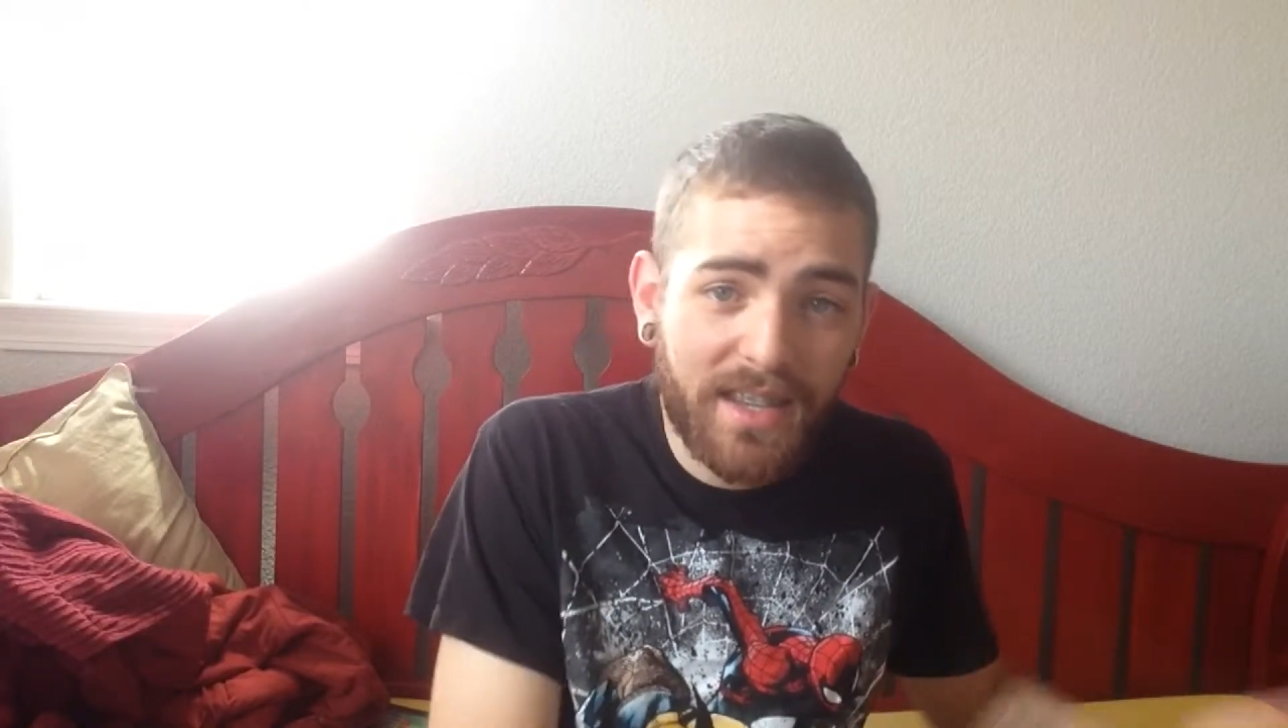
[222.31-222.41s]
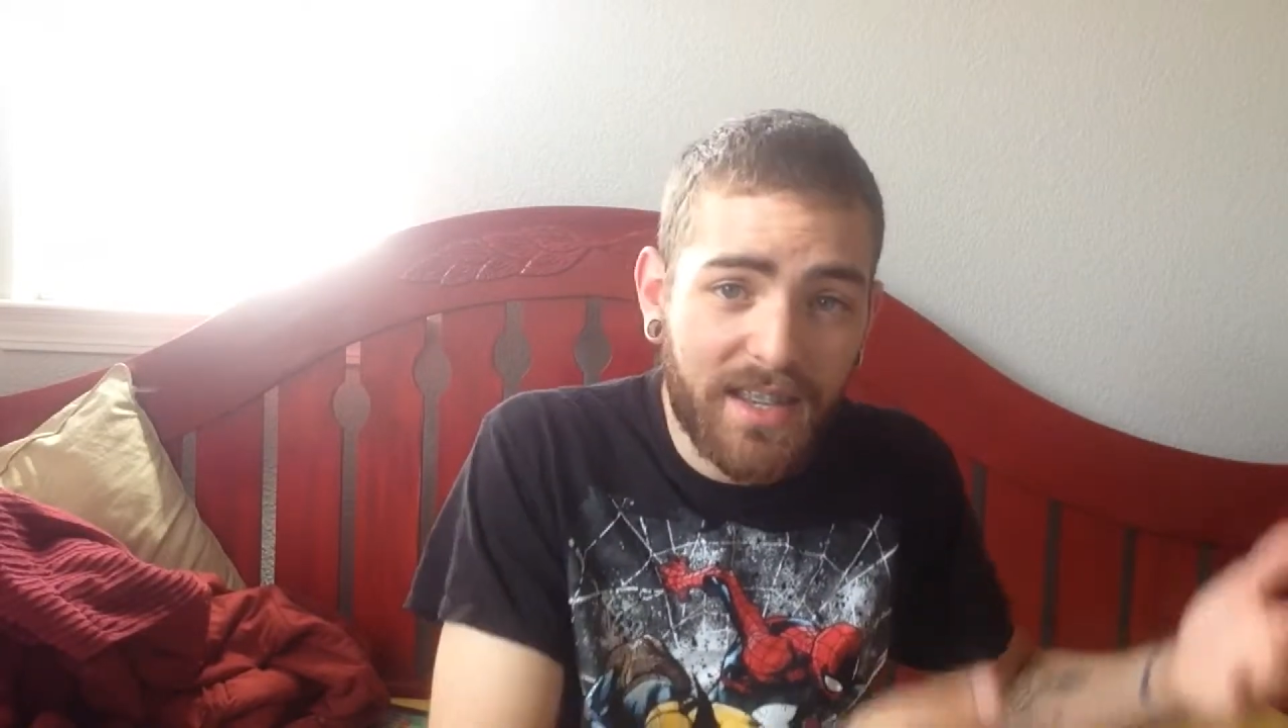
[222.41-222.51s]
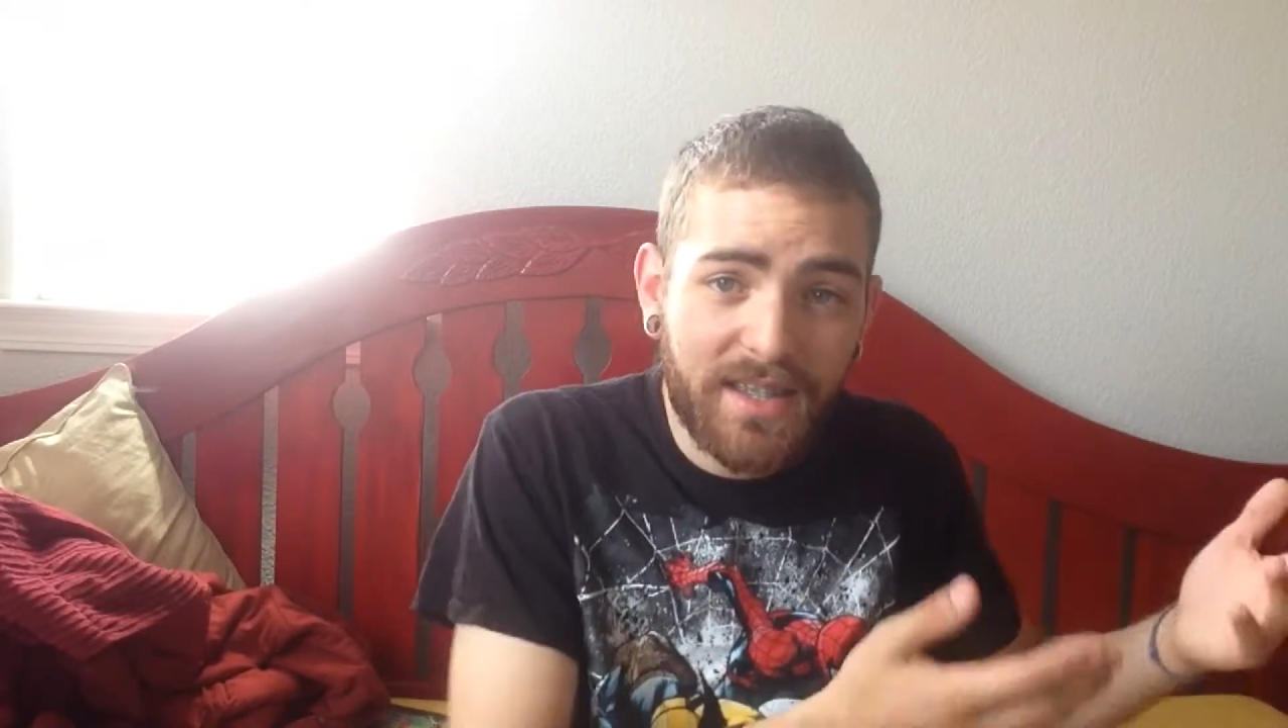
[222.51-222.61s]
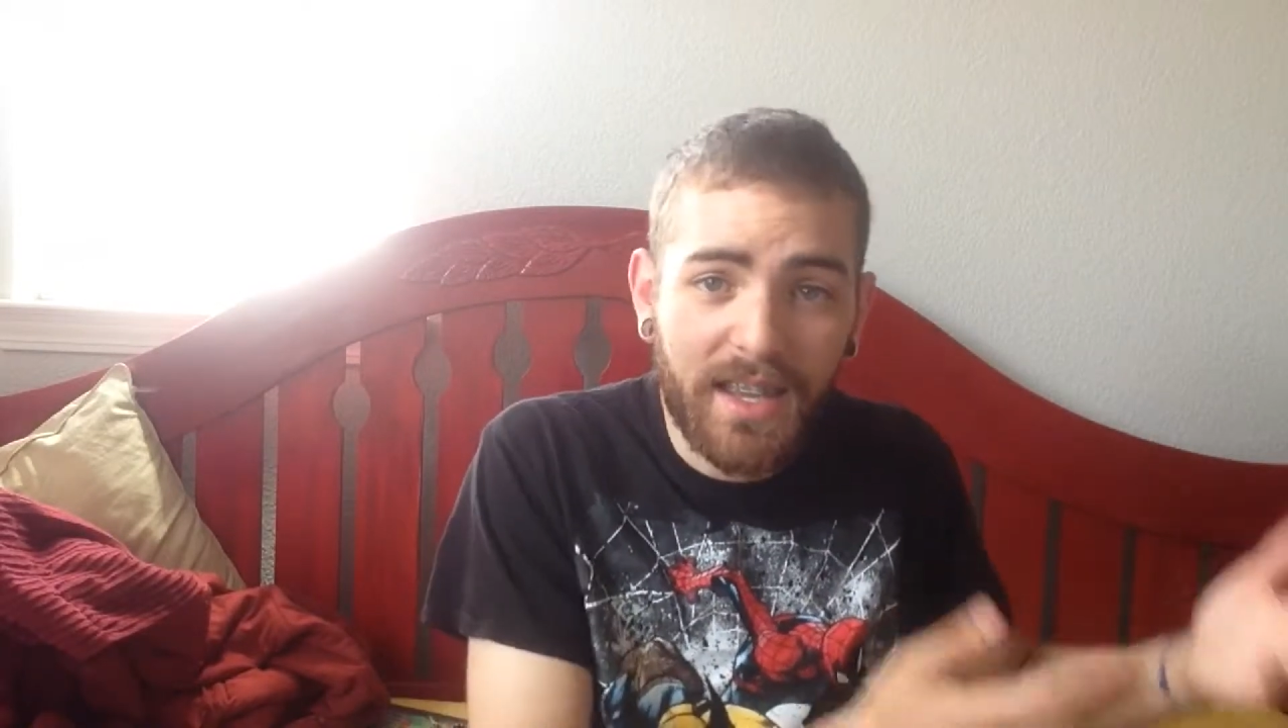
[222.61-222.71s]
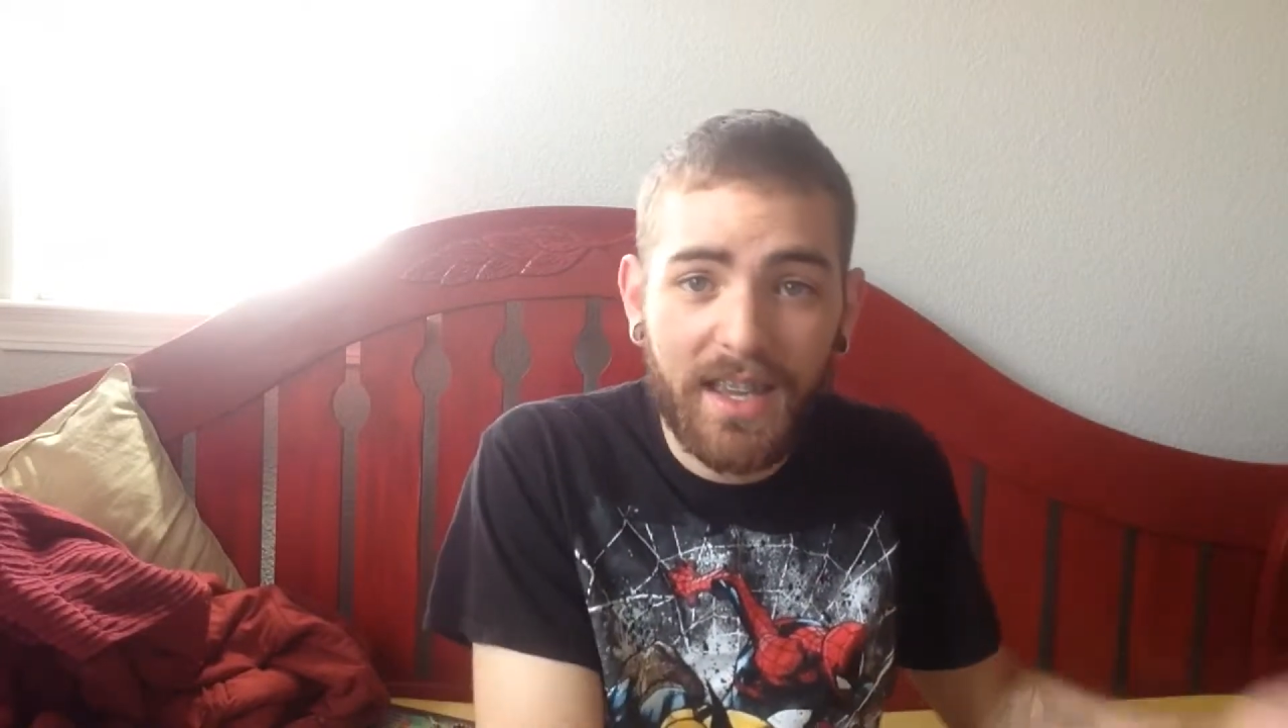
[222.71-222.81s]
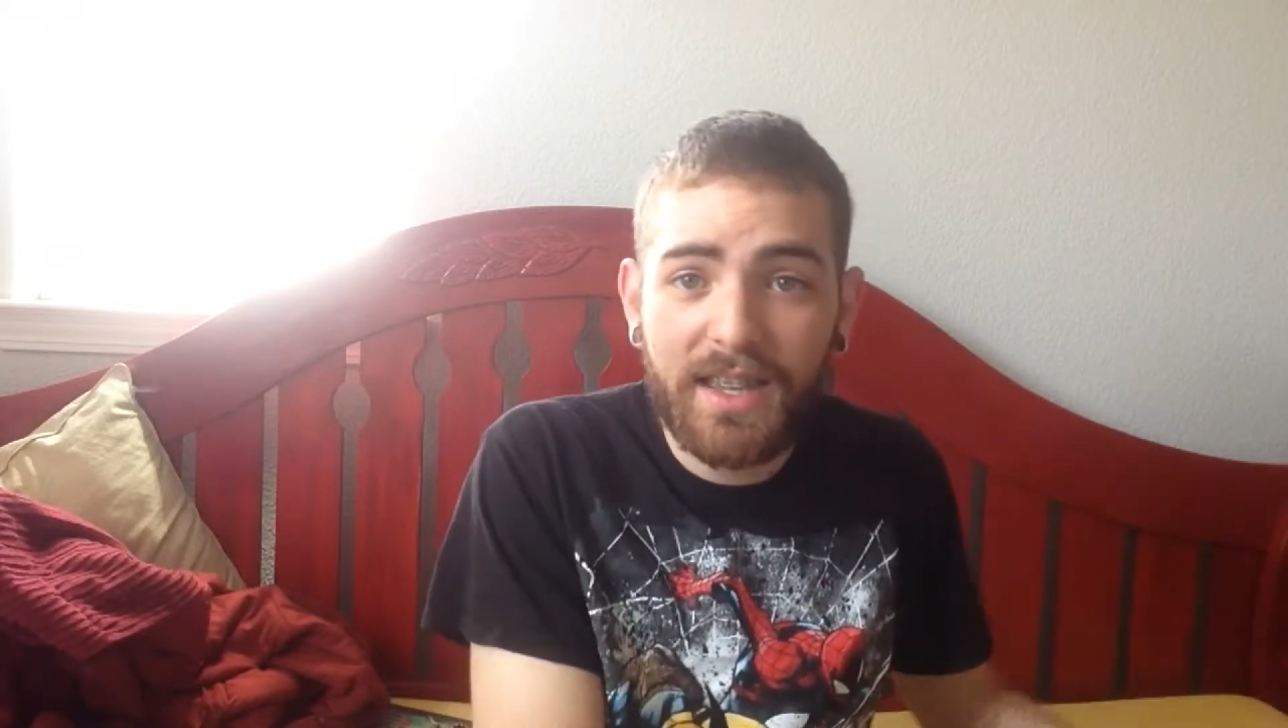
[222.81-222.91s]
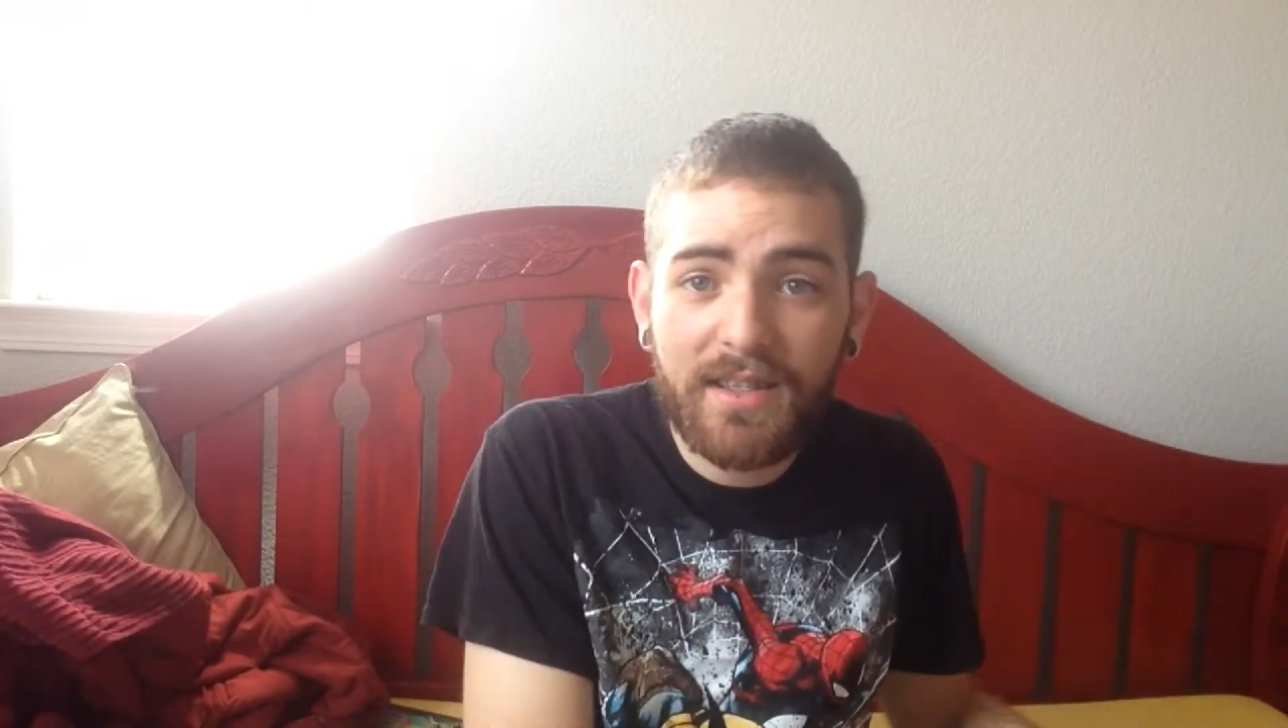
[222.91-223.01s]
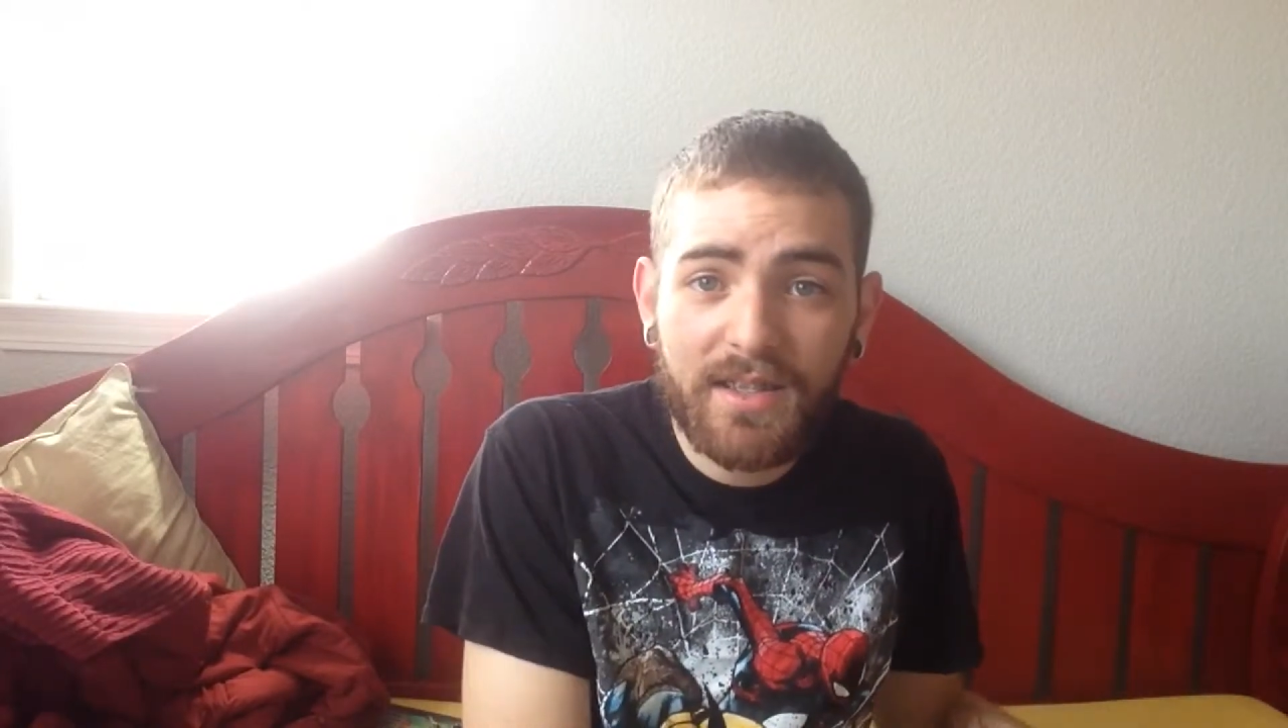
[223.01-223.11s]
He's in